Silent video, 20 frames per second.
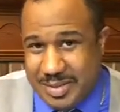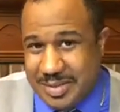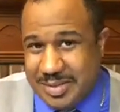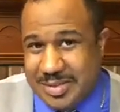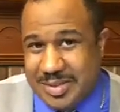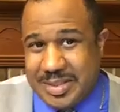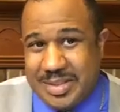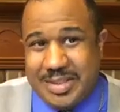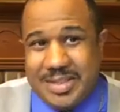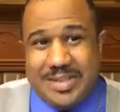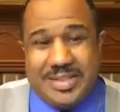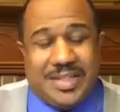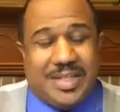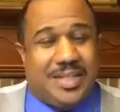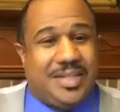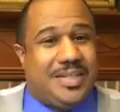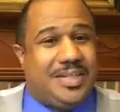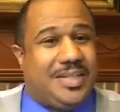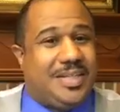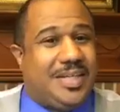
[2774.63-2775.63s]
There's an
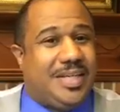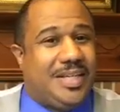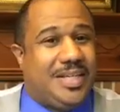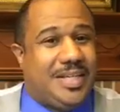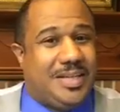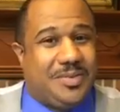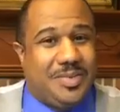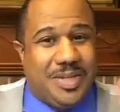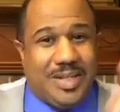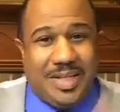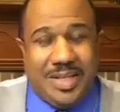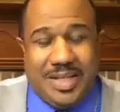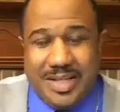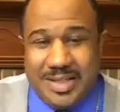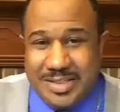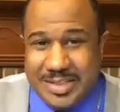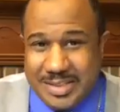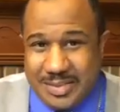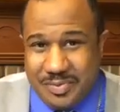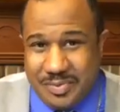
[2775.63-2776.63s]
agenda in the
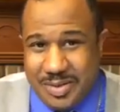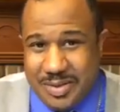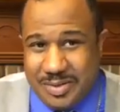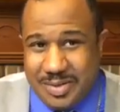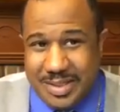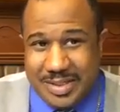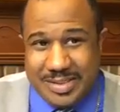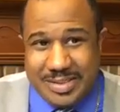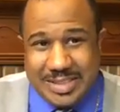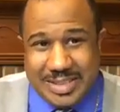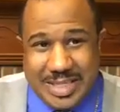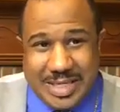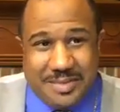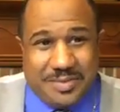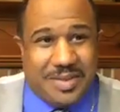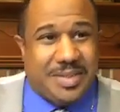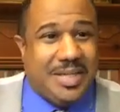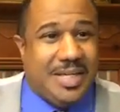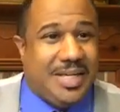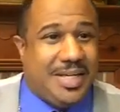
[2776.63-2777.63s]
religious field,
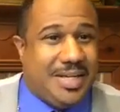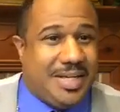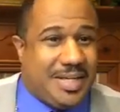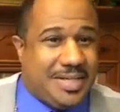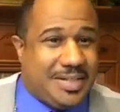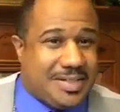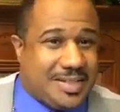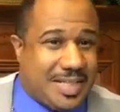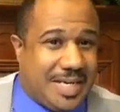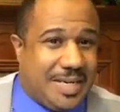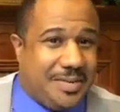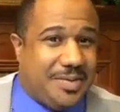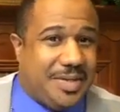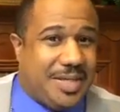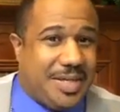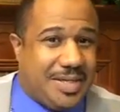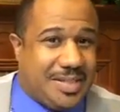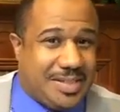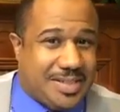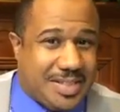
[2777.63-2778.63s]
etc.,
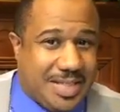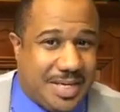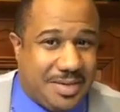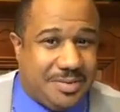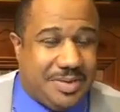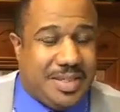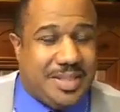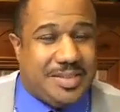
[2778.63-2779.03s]
etc., etc.